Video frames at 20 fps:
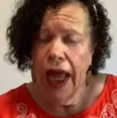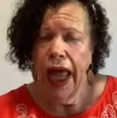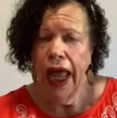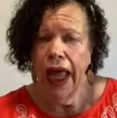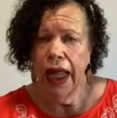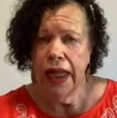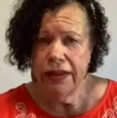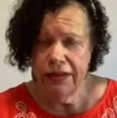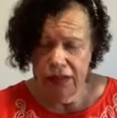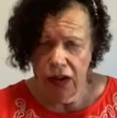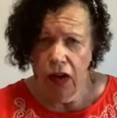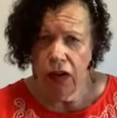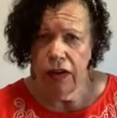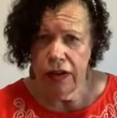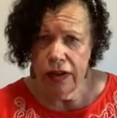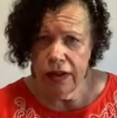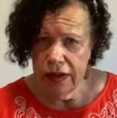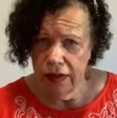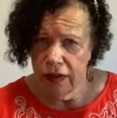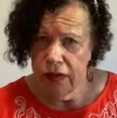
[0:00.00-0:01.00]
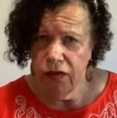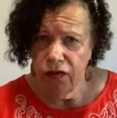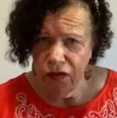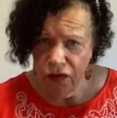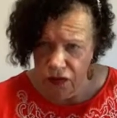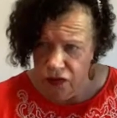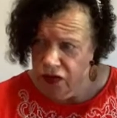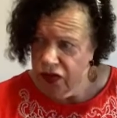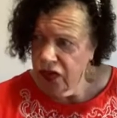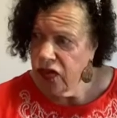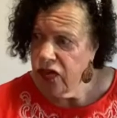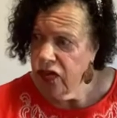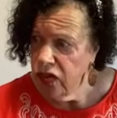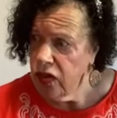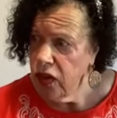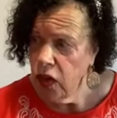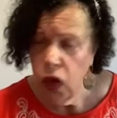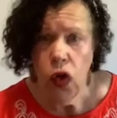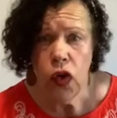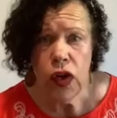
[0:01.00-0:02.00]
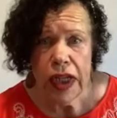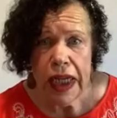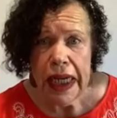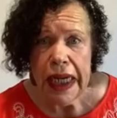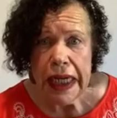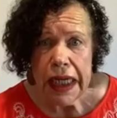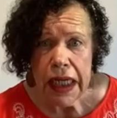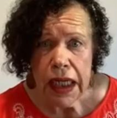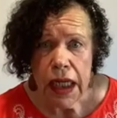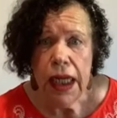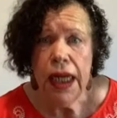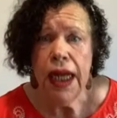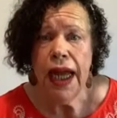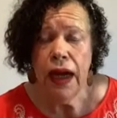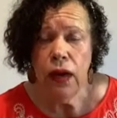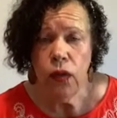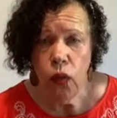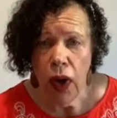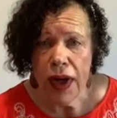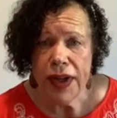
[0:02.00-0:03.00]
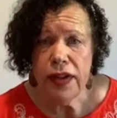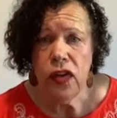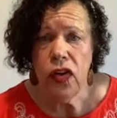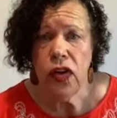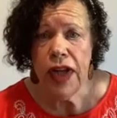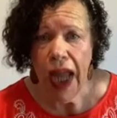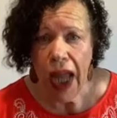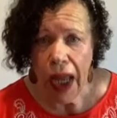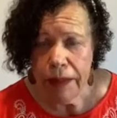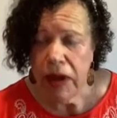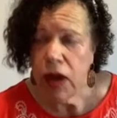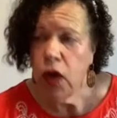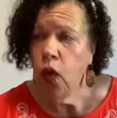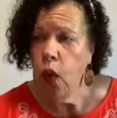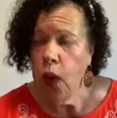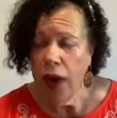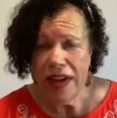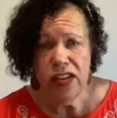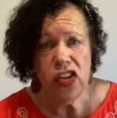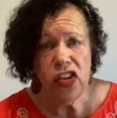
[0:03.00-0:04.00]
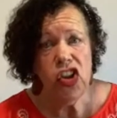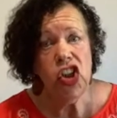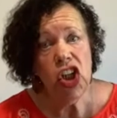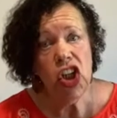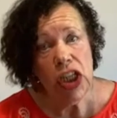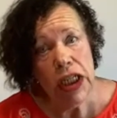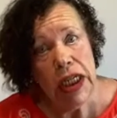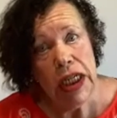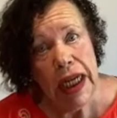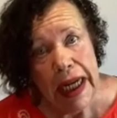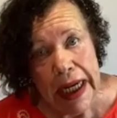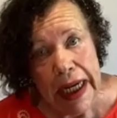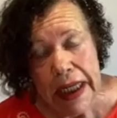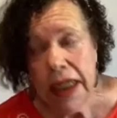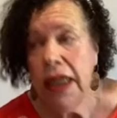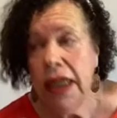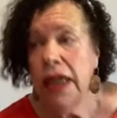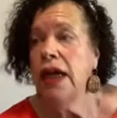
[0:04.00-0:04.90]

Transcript: I started looking at what could happen, questioning